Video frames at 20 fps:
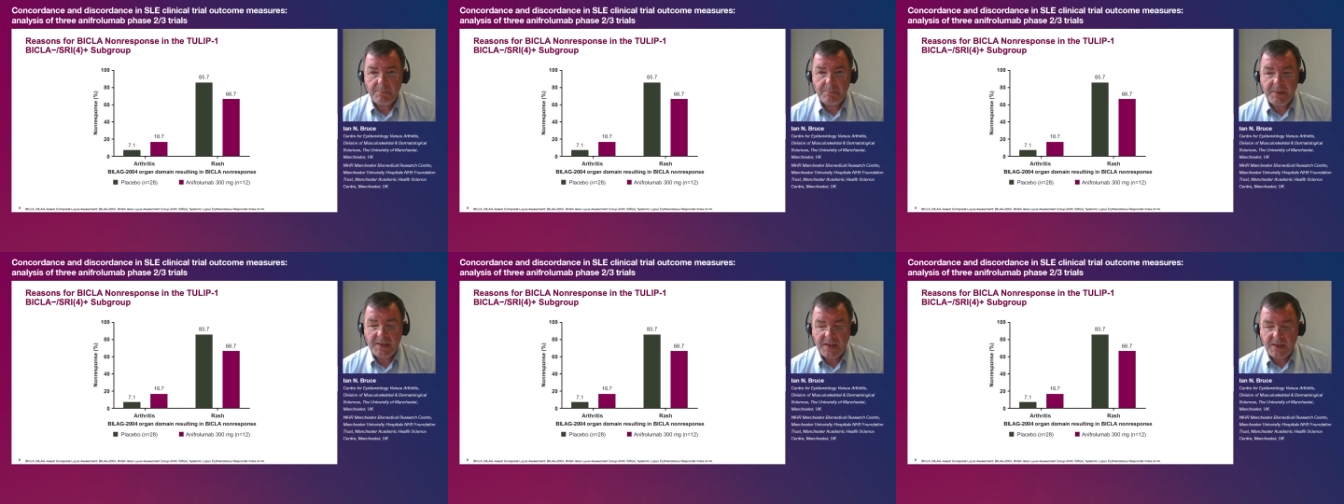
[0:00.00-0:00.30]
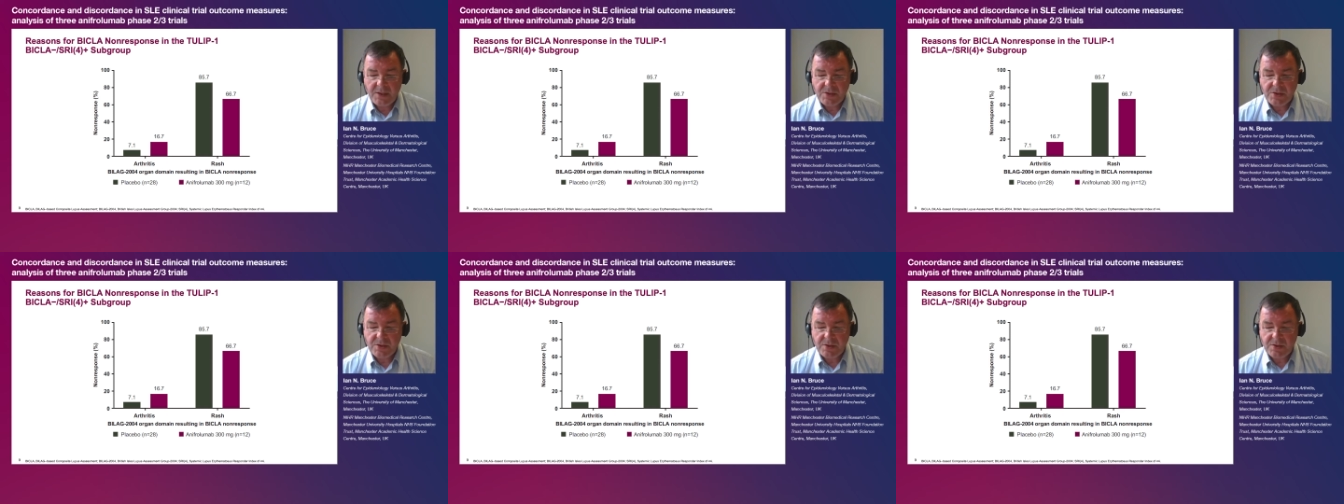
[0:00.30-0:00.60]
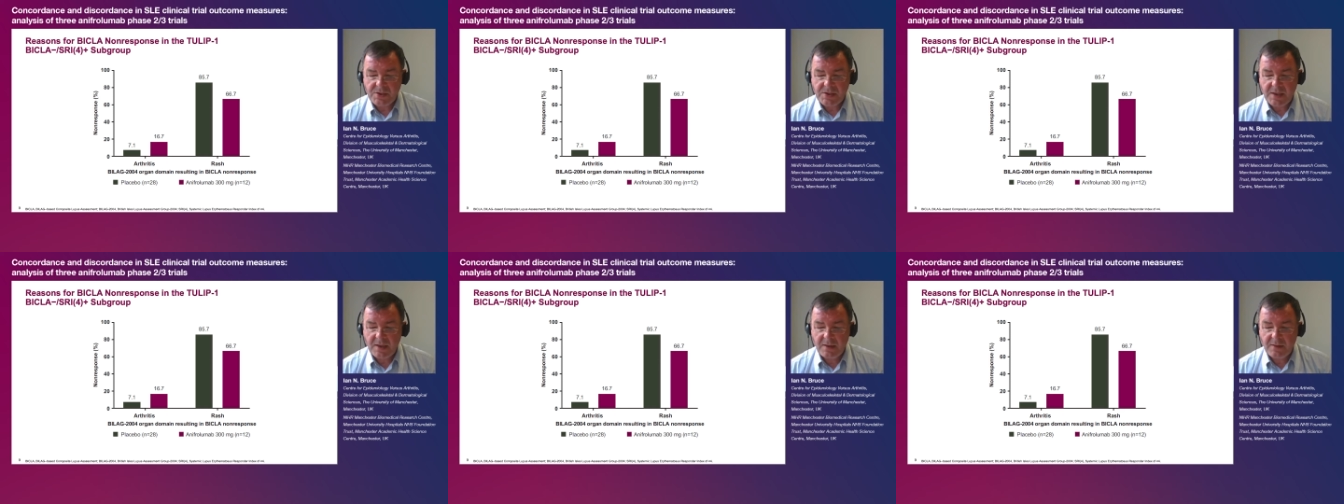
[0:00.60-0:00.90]

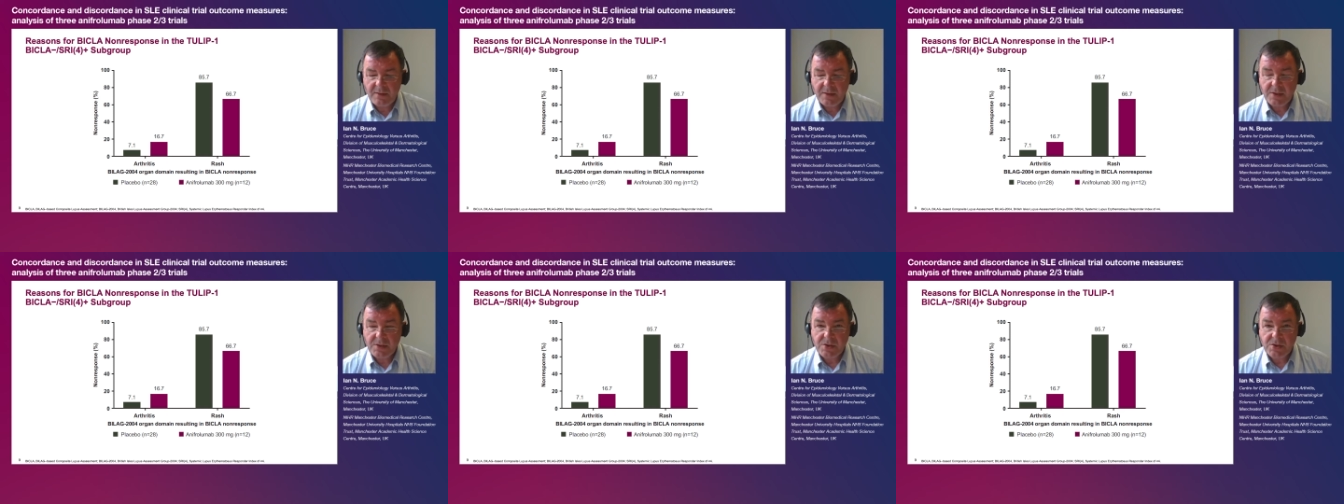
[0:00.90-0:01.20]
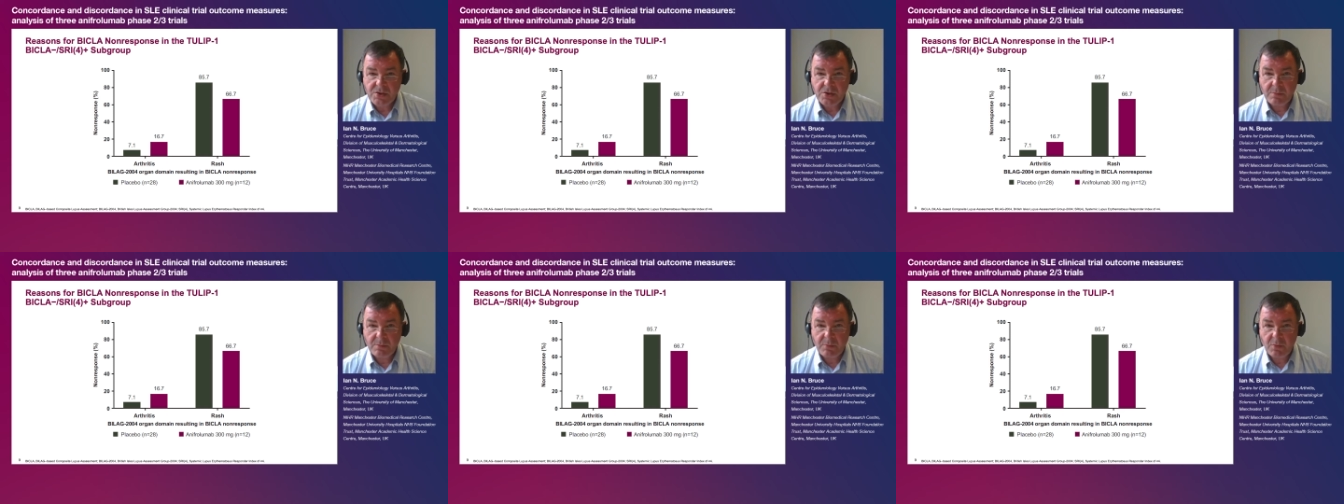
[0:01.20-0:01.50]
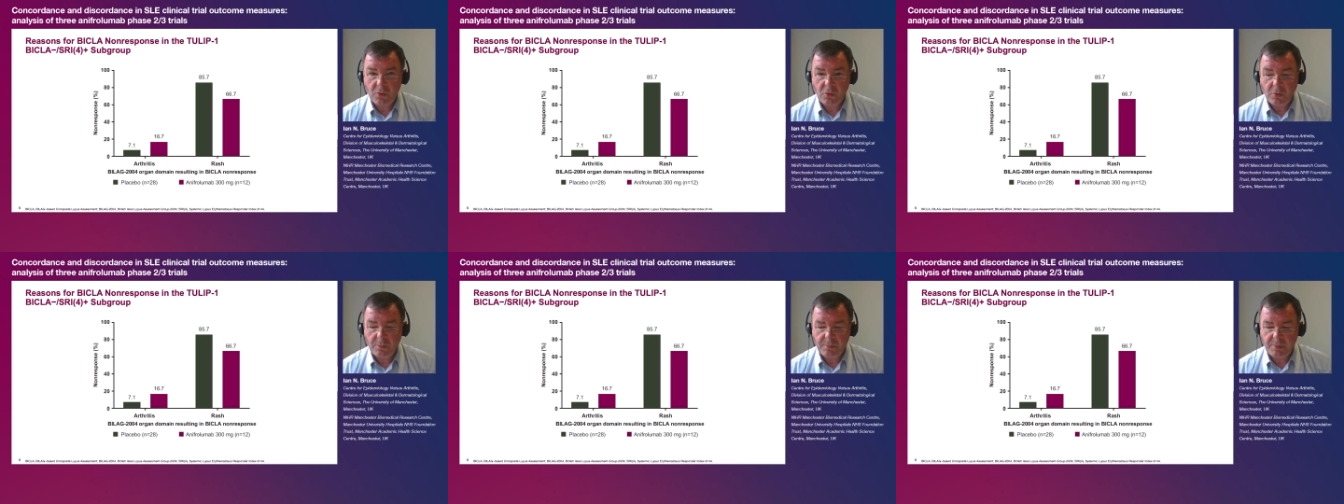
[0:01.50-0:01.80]
patients in this
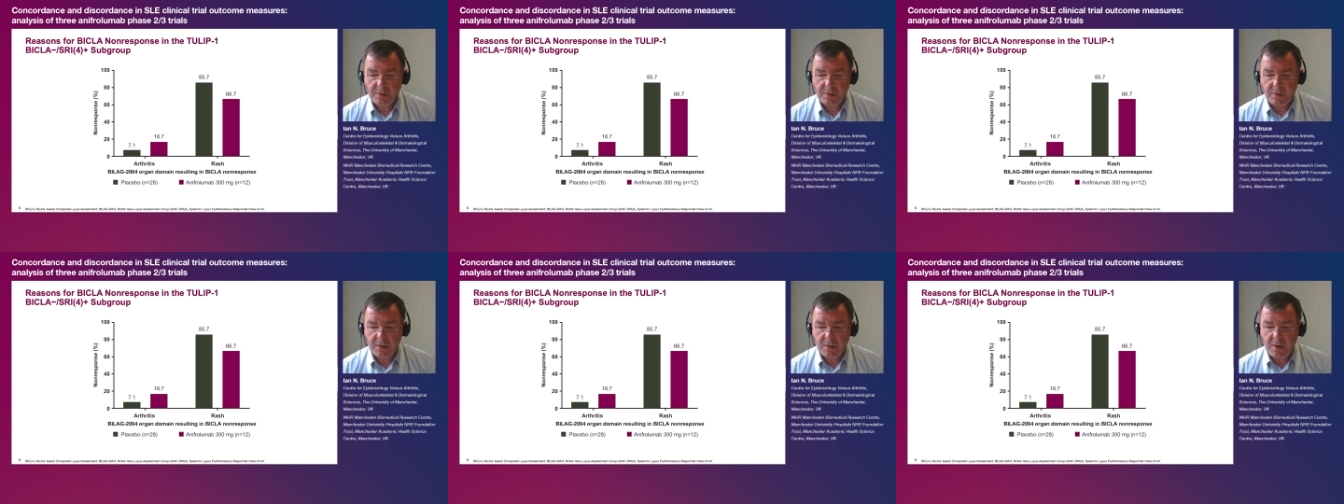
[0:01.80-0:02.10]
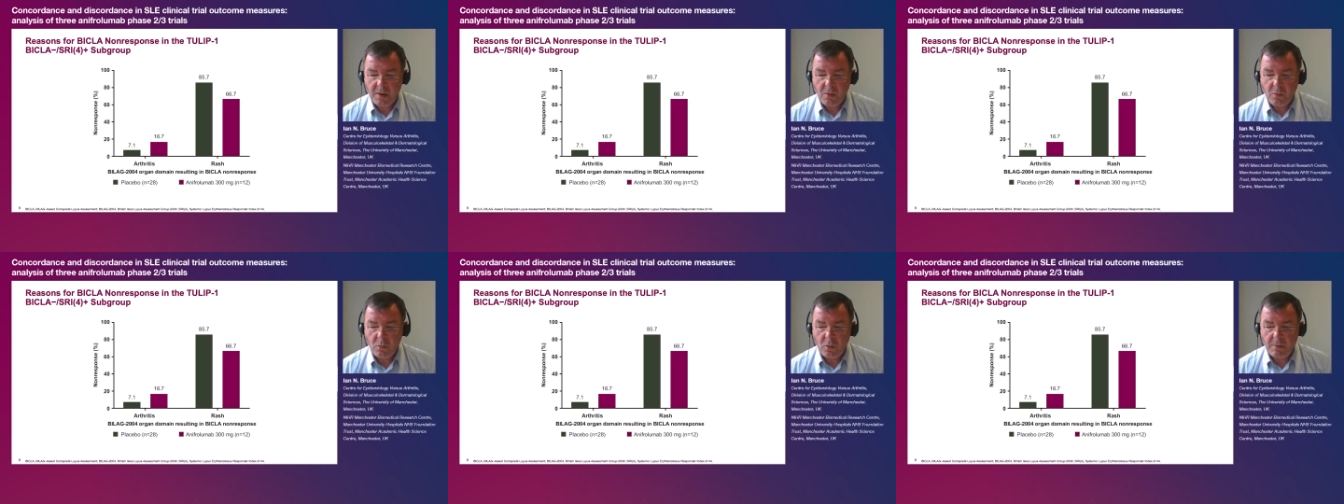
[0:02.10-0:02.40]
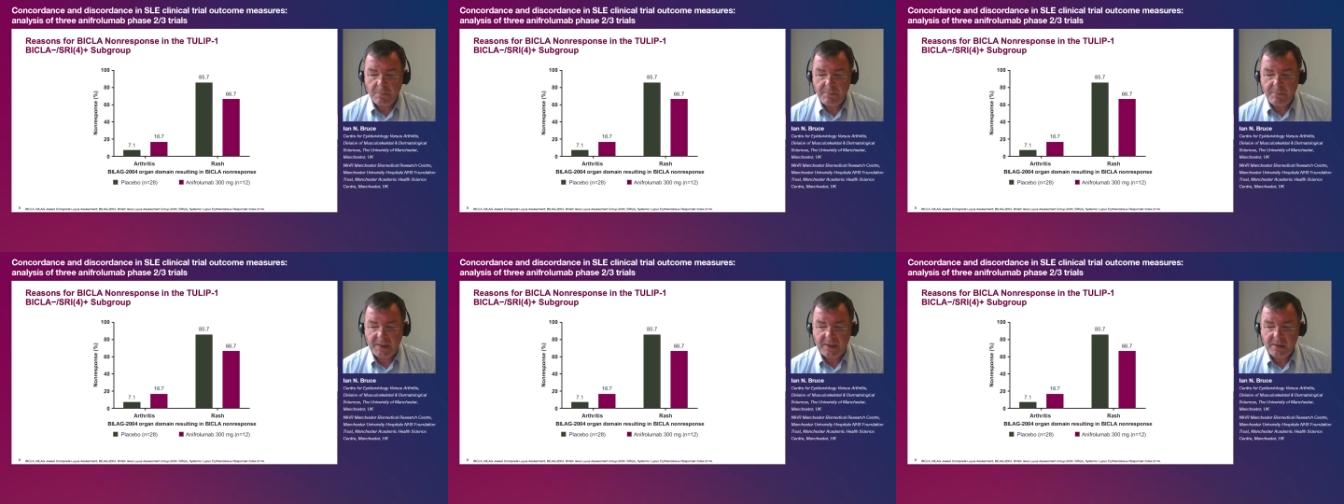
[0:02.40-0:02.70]
subgroup were
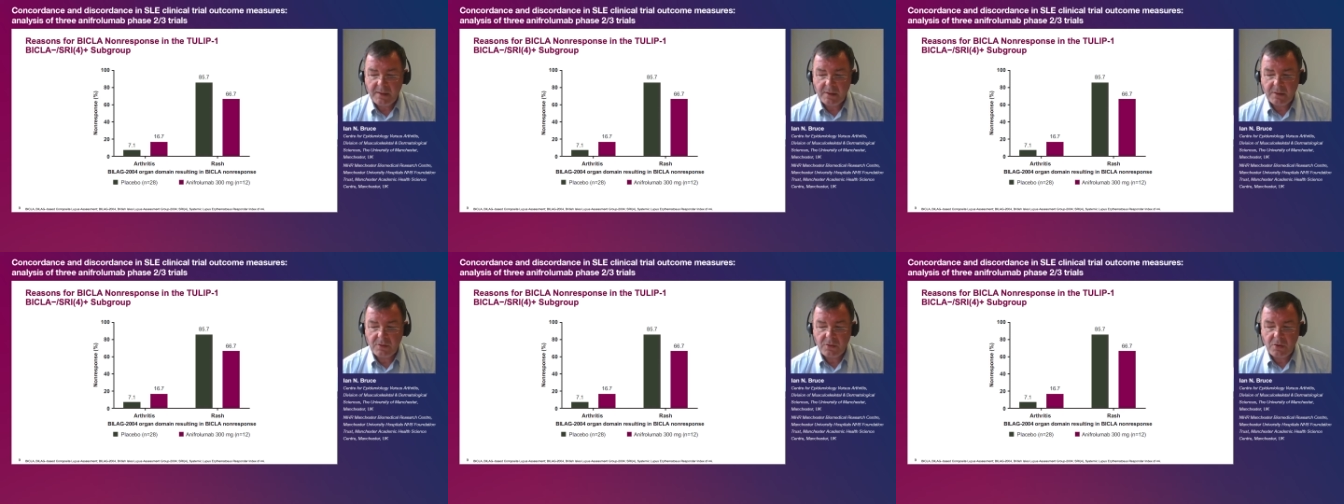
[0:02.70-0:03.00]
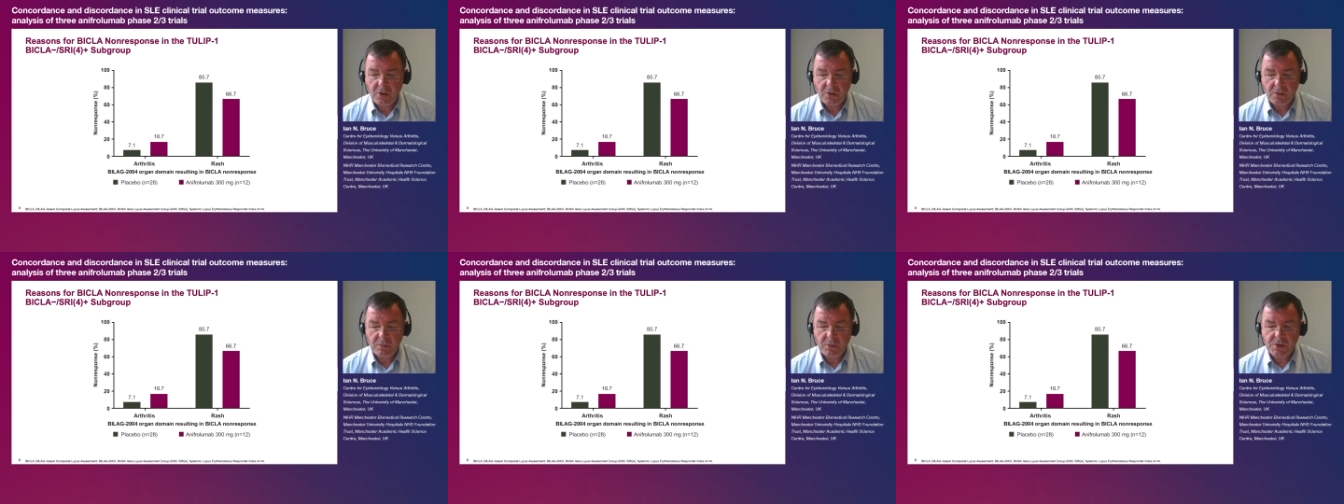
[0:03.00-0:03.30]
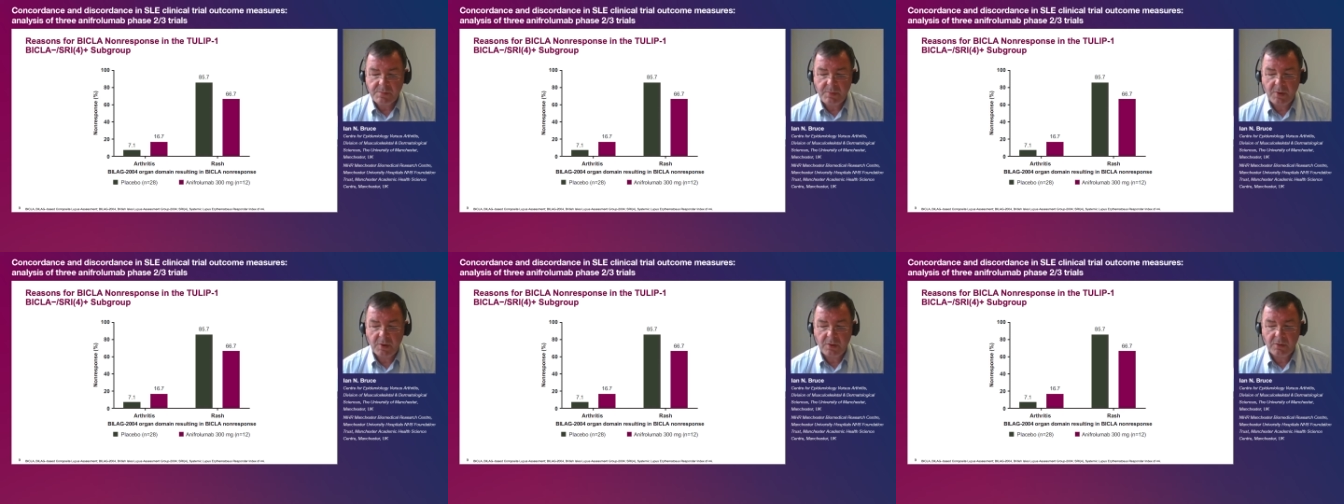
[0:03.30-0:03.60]
BICLA
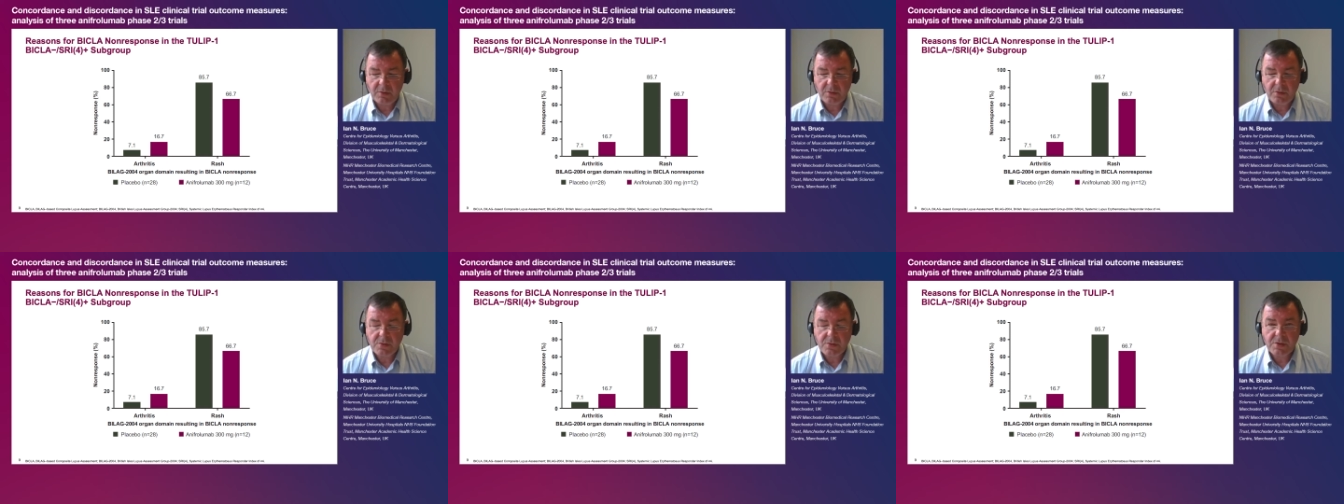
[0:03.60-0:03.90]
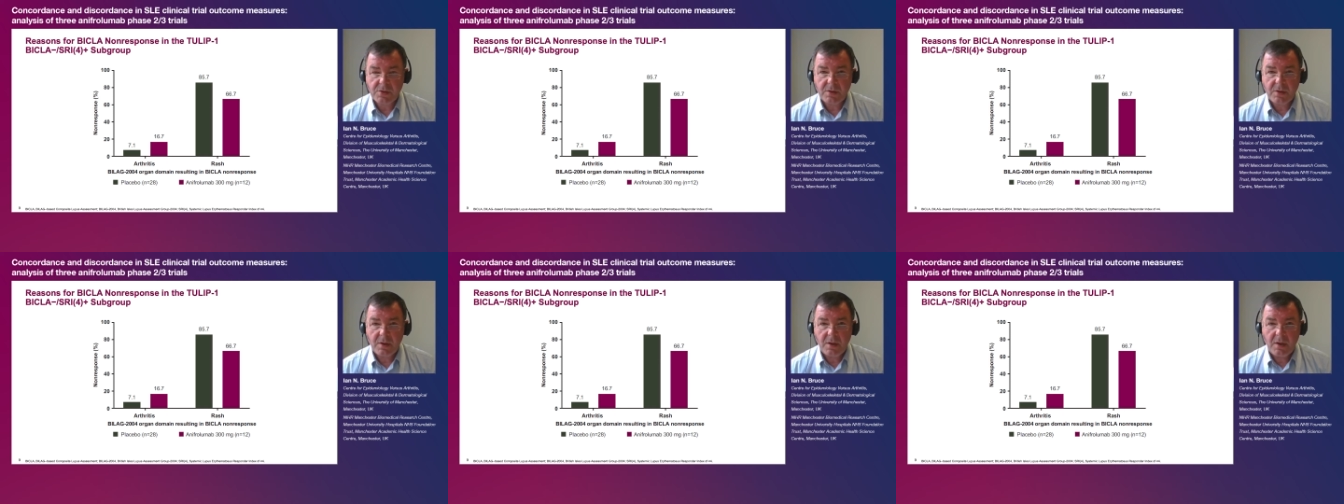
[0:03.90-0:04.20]
non-responders